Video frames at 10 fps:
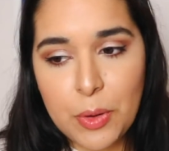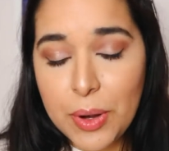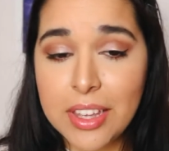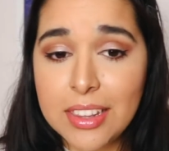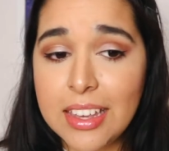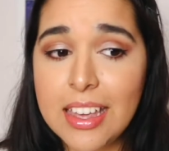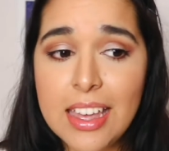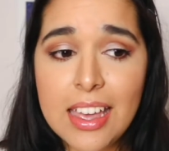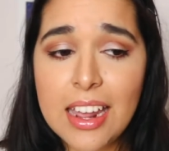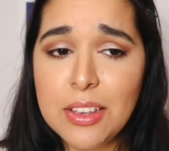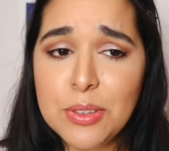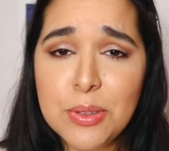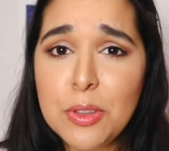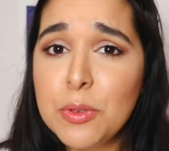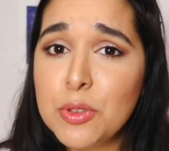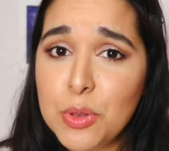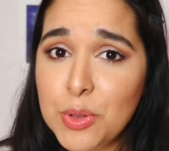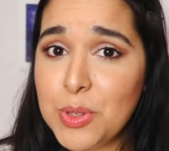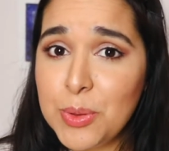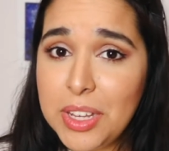quickly. And I just thought it was
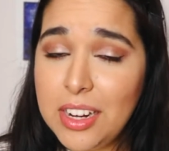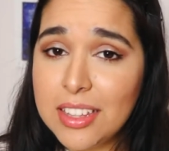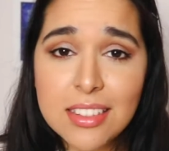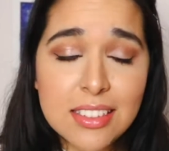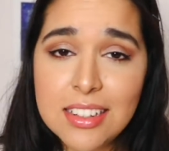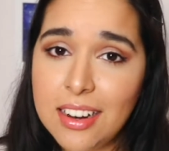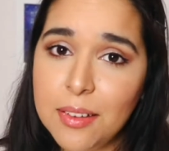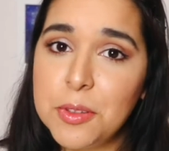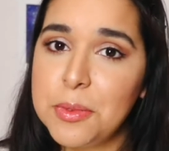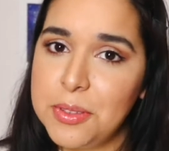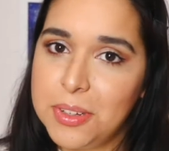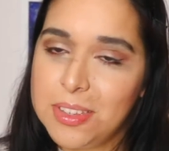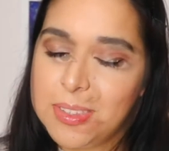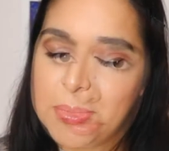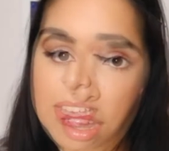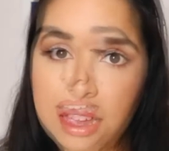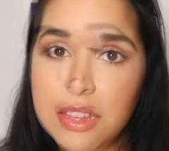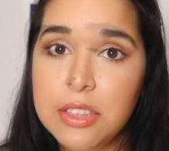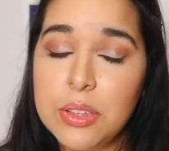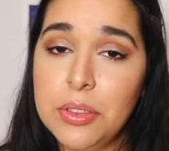so sweet. Like they didn't have to be so nice to me.
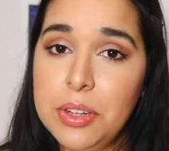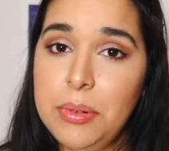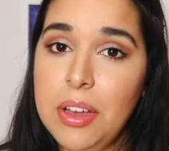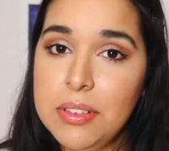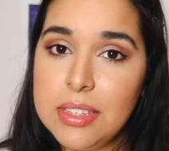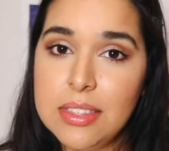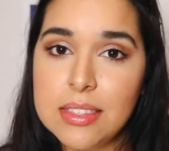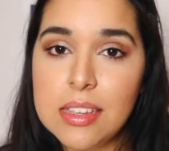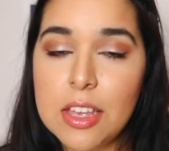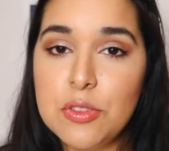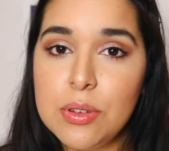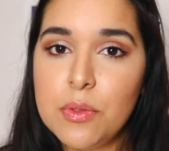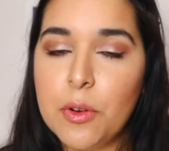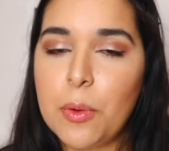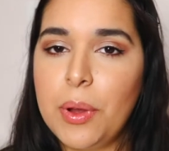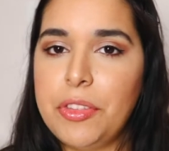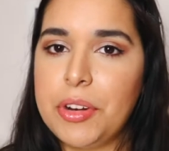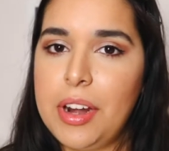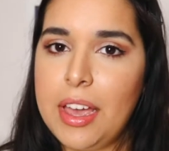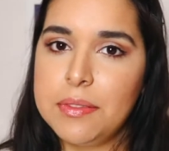So they don't have a set schedule for when
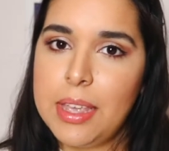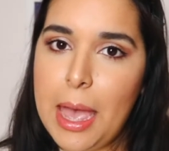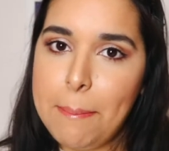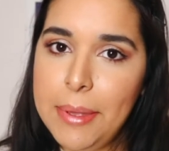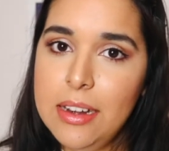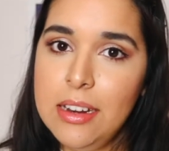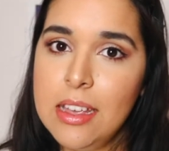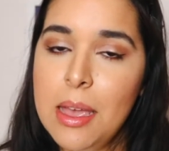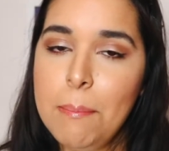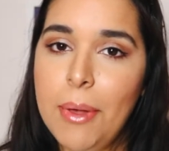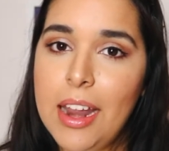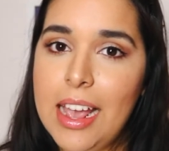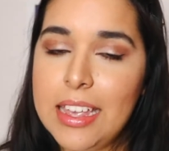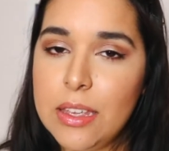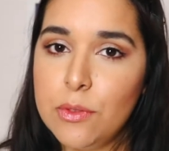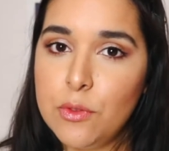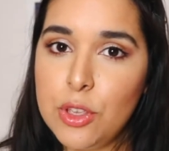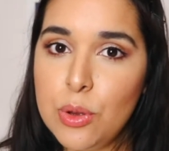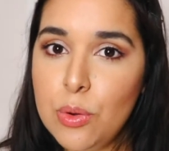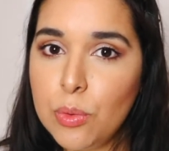their lives happen, but if
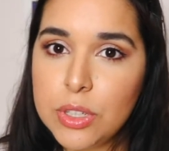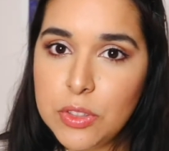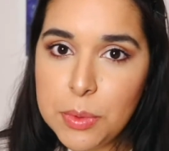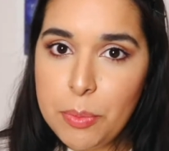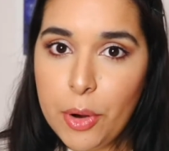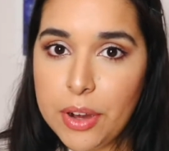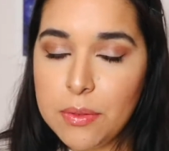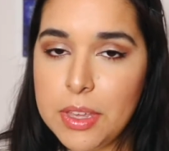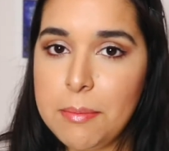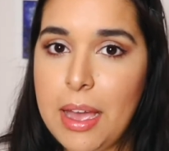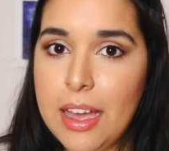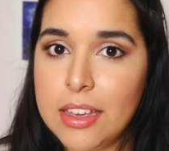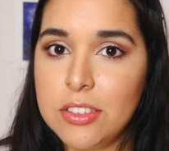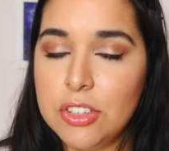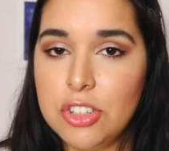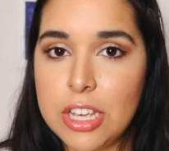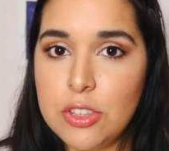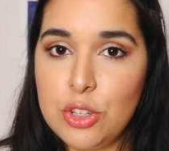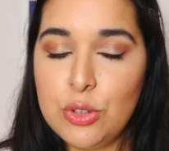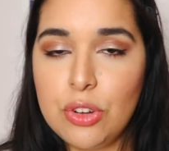you want to be part of them, I
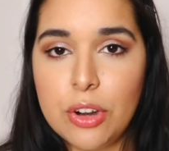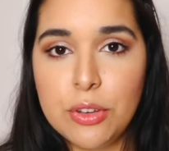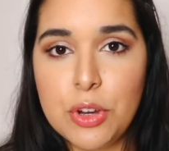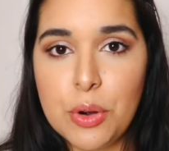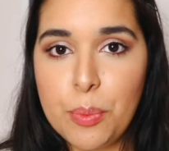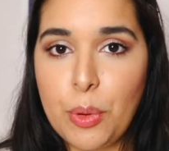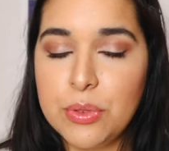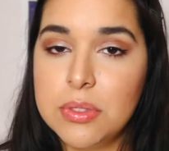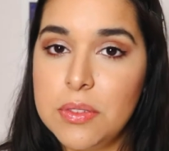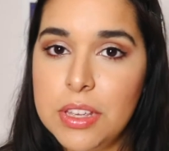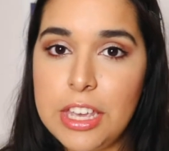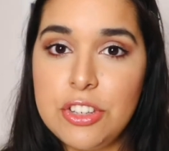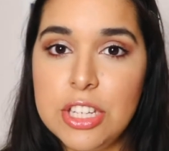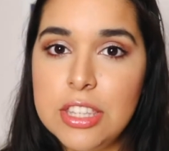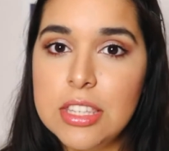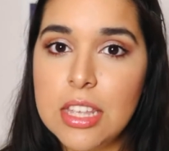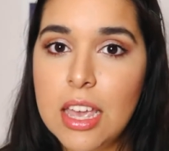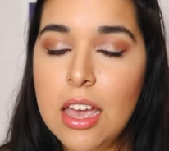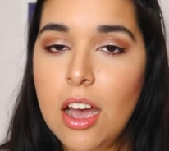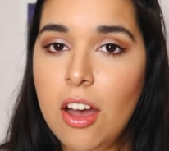suggest you turn on your post notifications
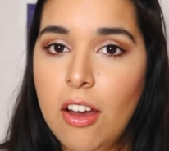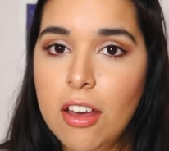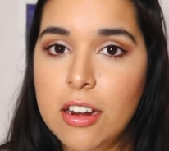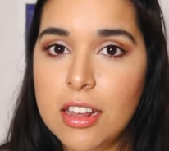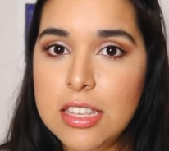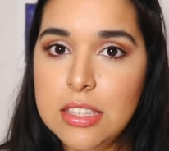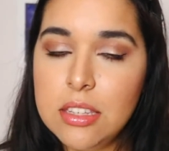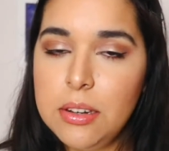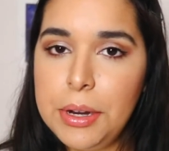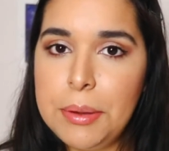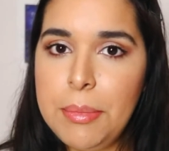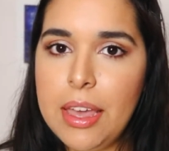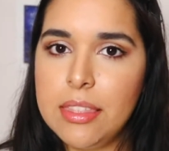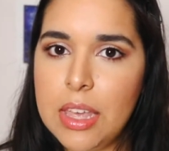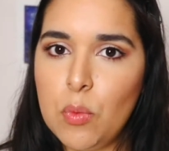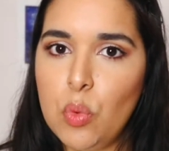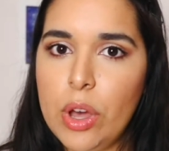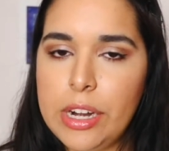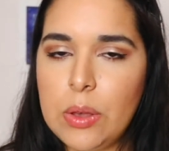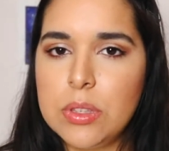on Instagram and they will
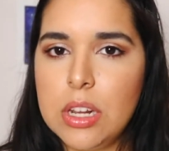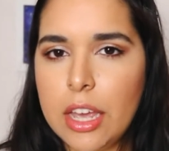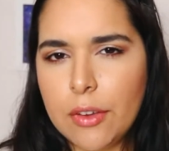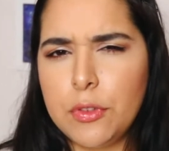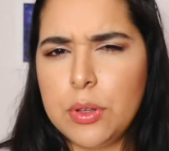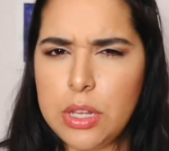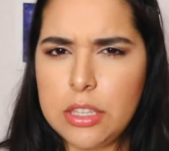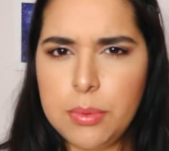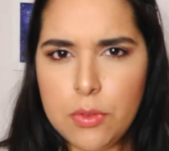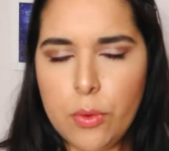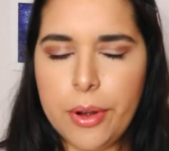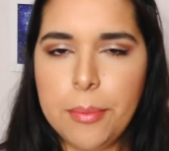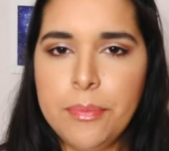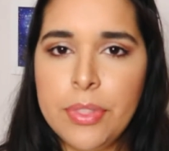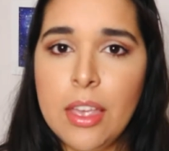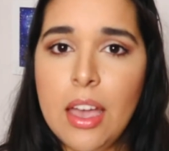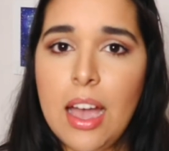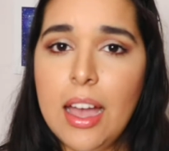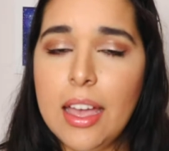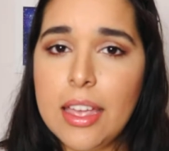announce it like a few days before.
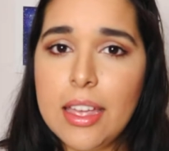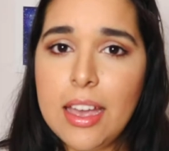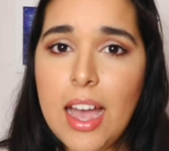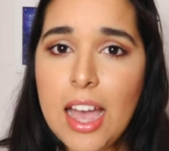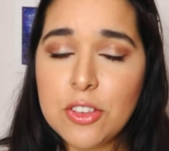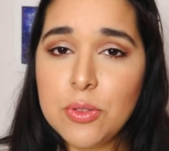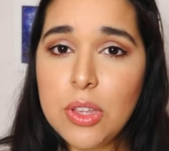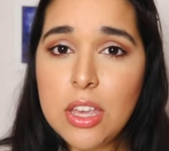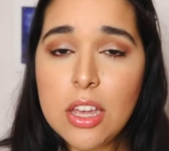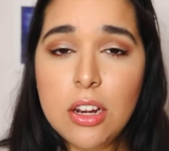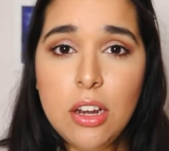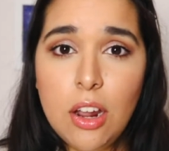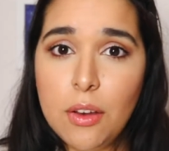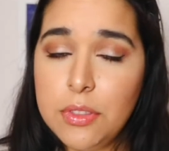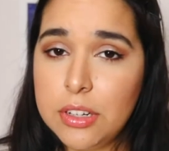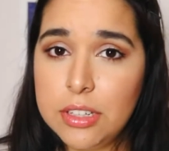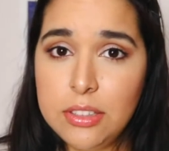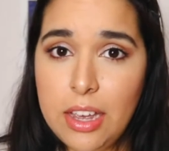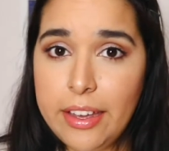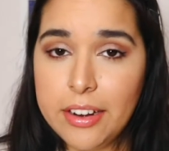I actually love their
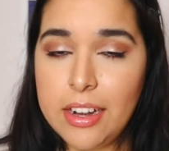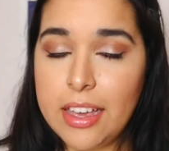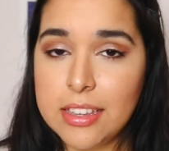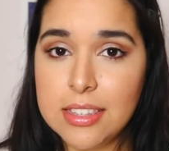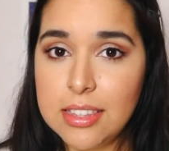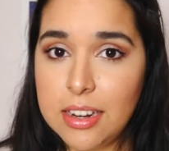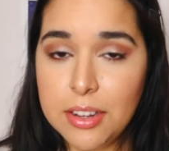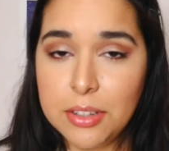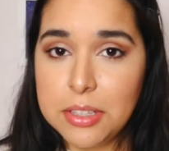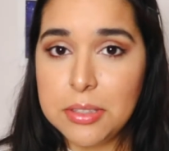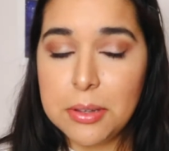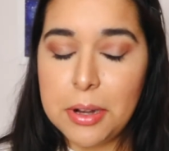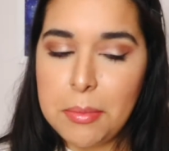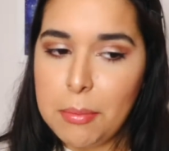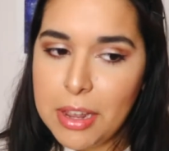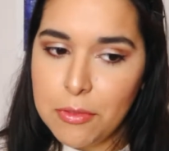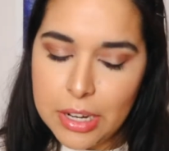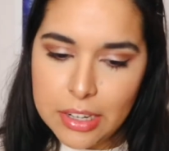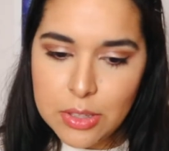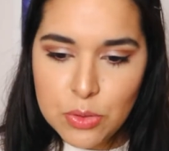entire like aesthetic on Instagram. I'm like
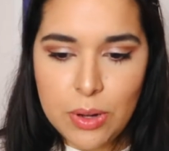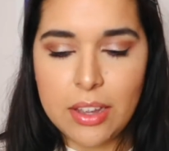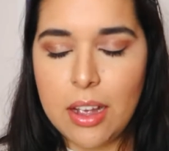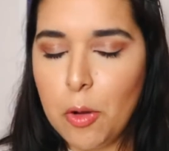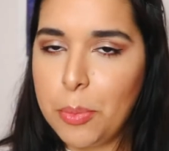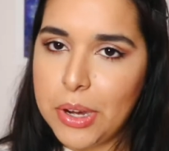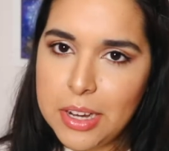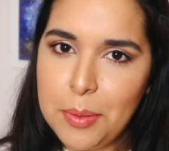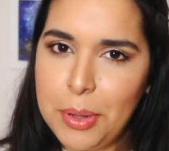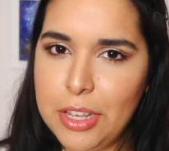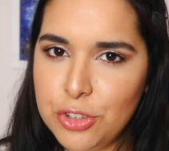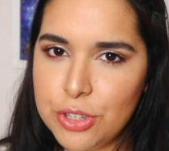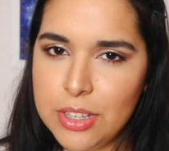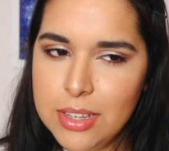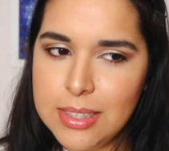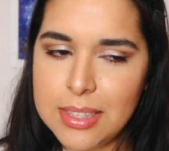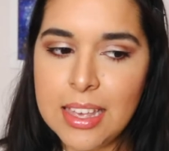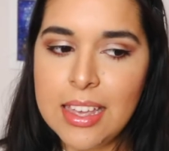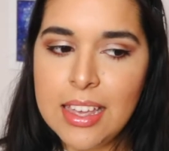very into like how pretty a page looks.